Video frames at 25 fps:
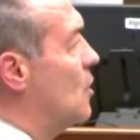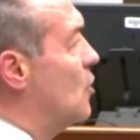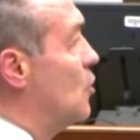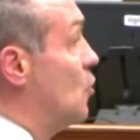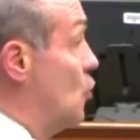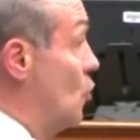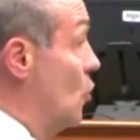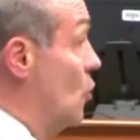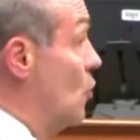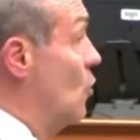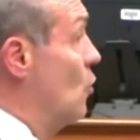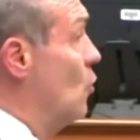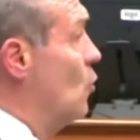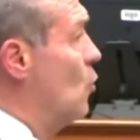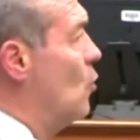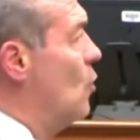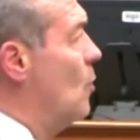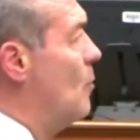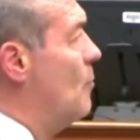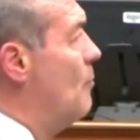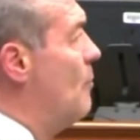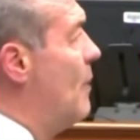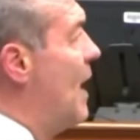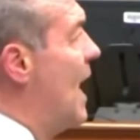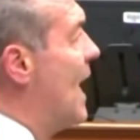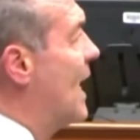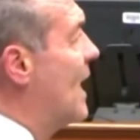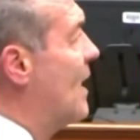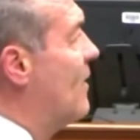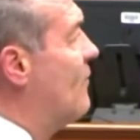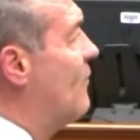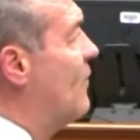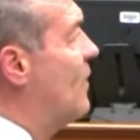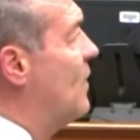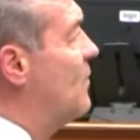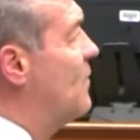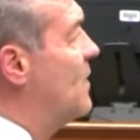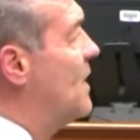2 back at
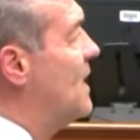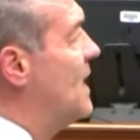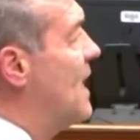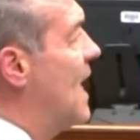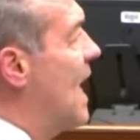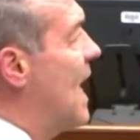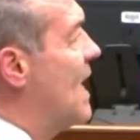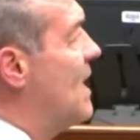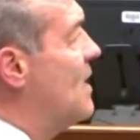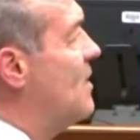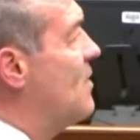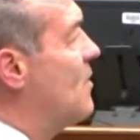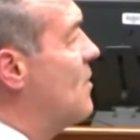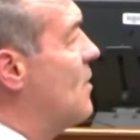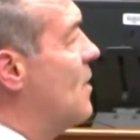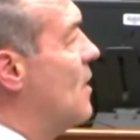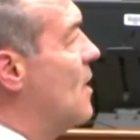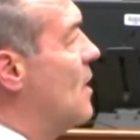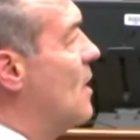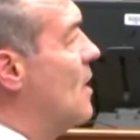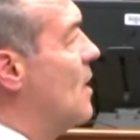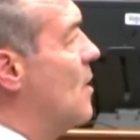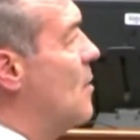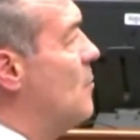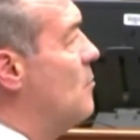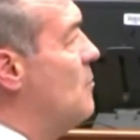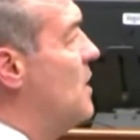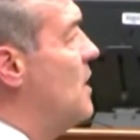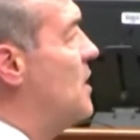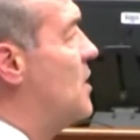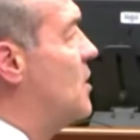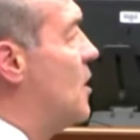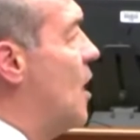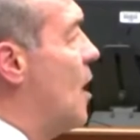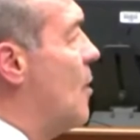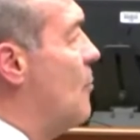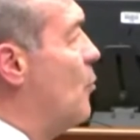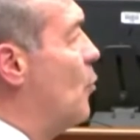59th,
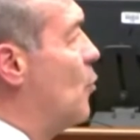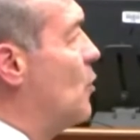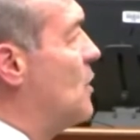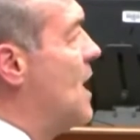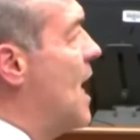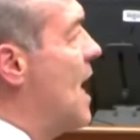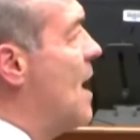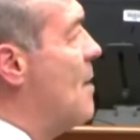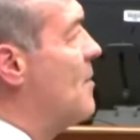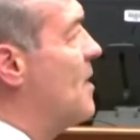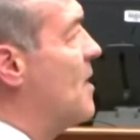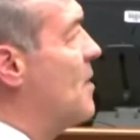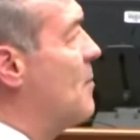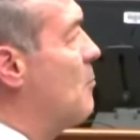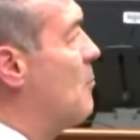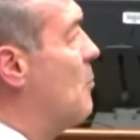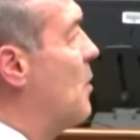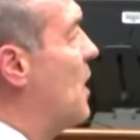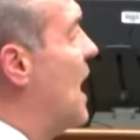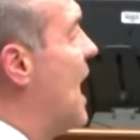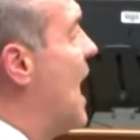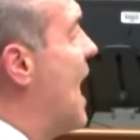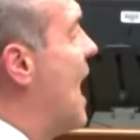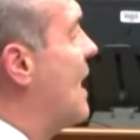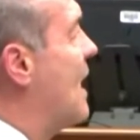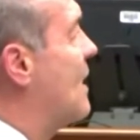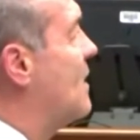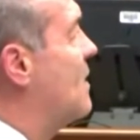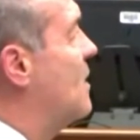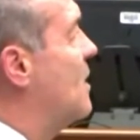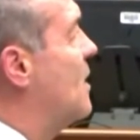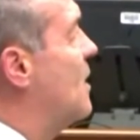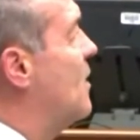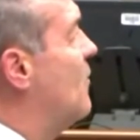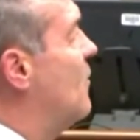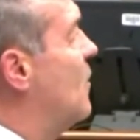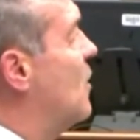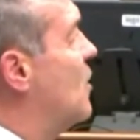meets up with Dominic Black, the
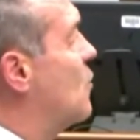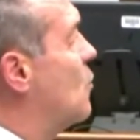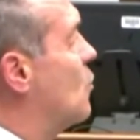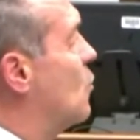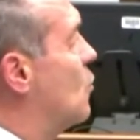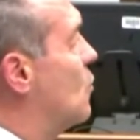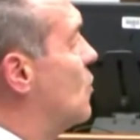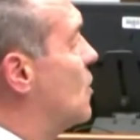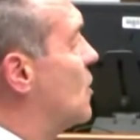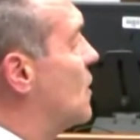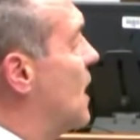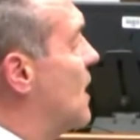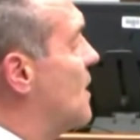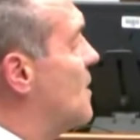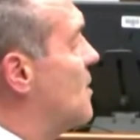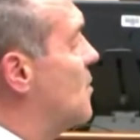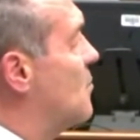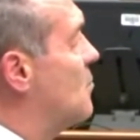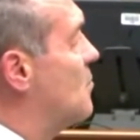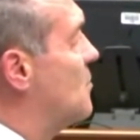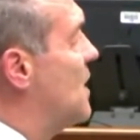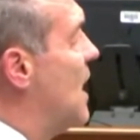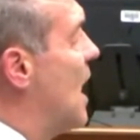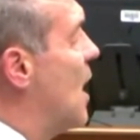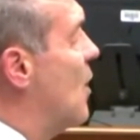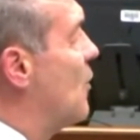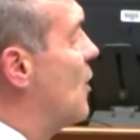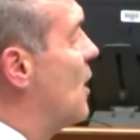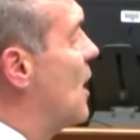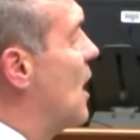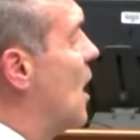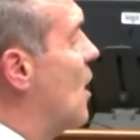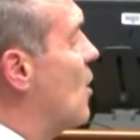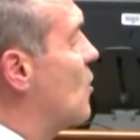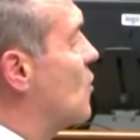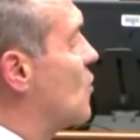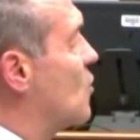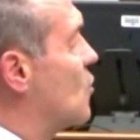individual who sent him down to
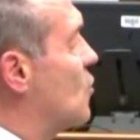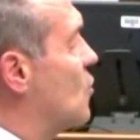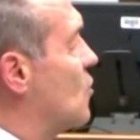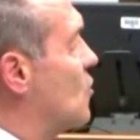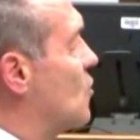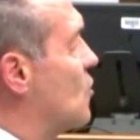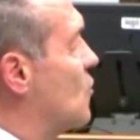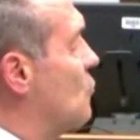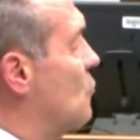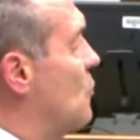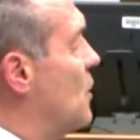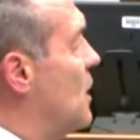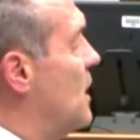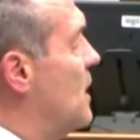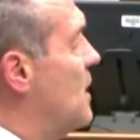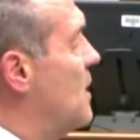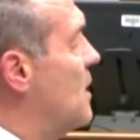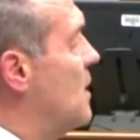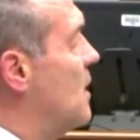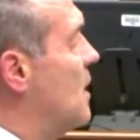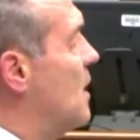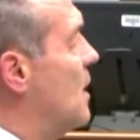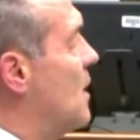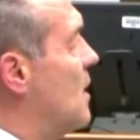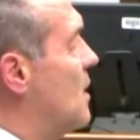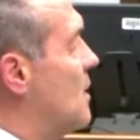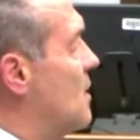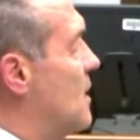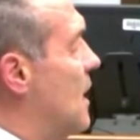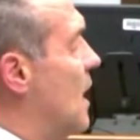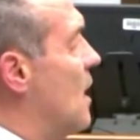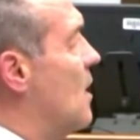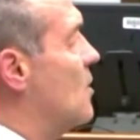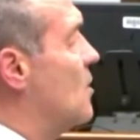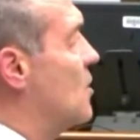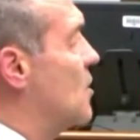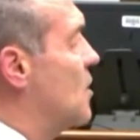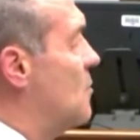Car Source 3,
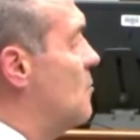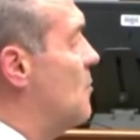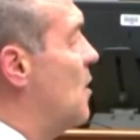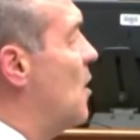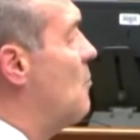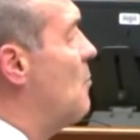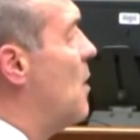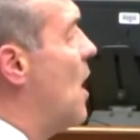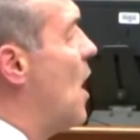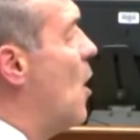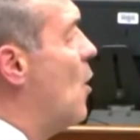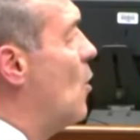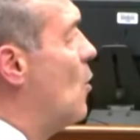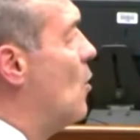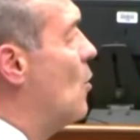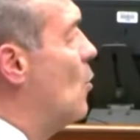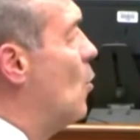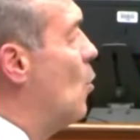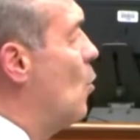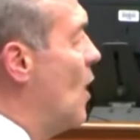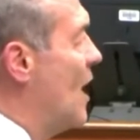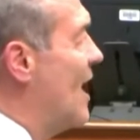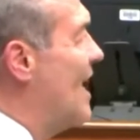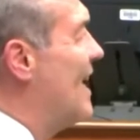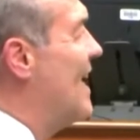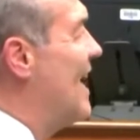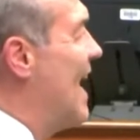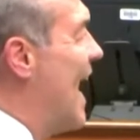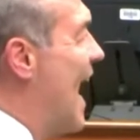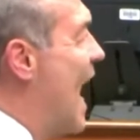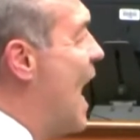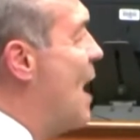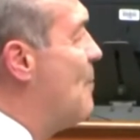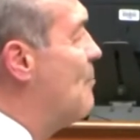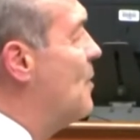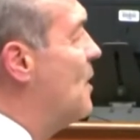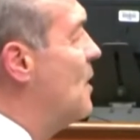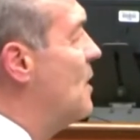tells them about what had
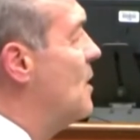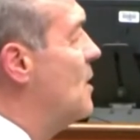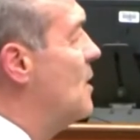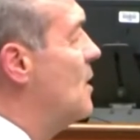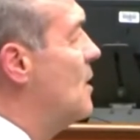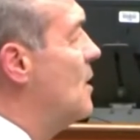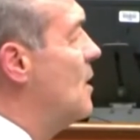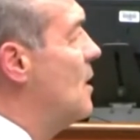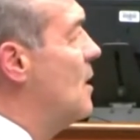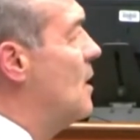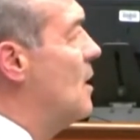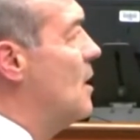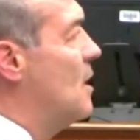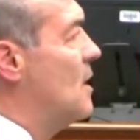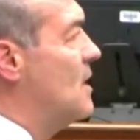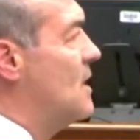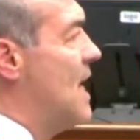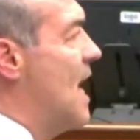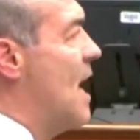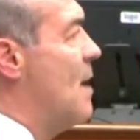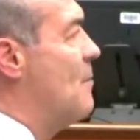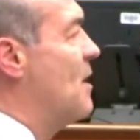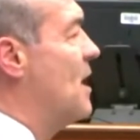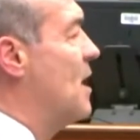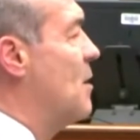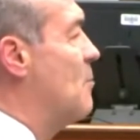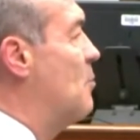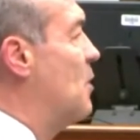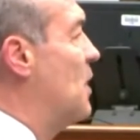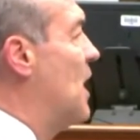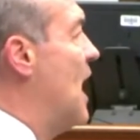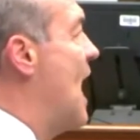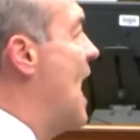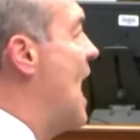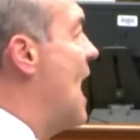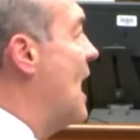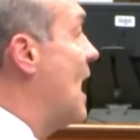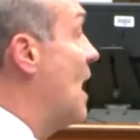happened. Dominic
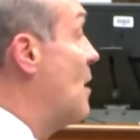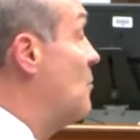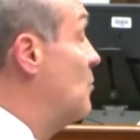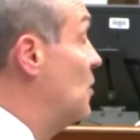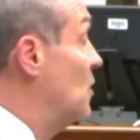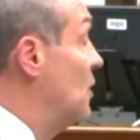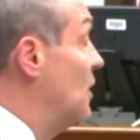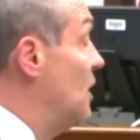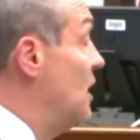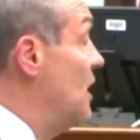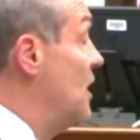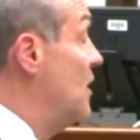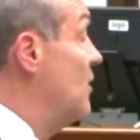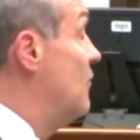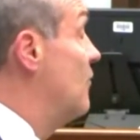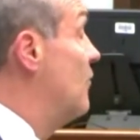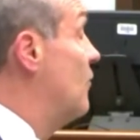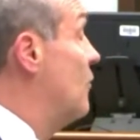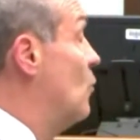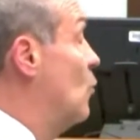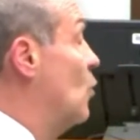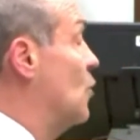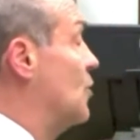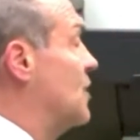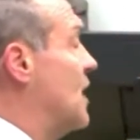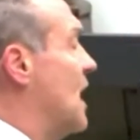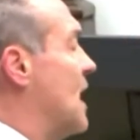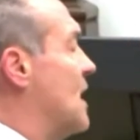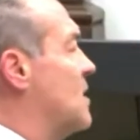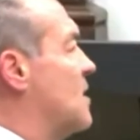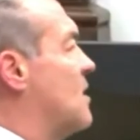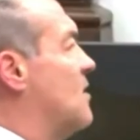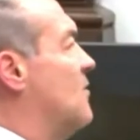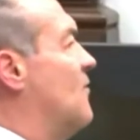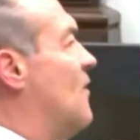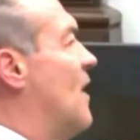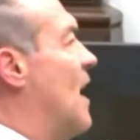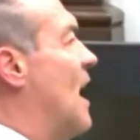Black, I believe, will
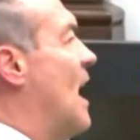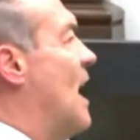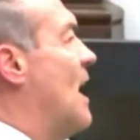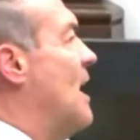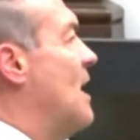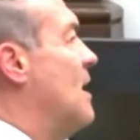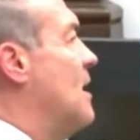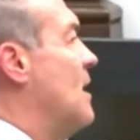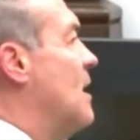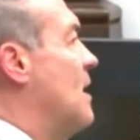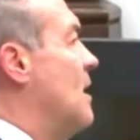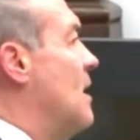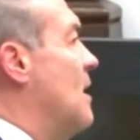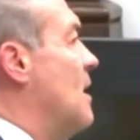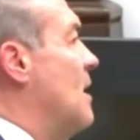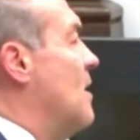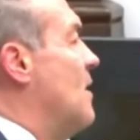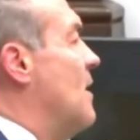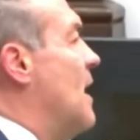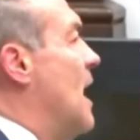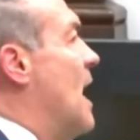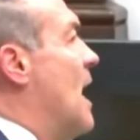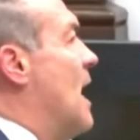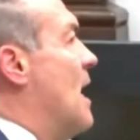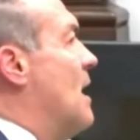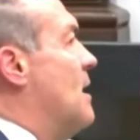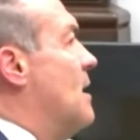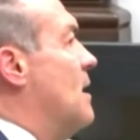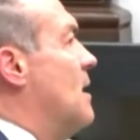testify that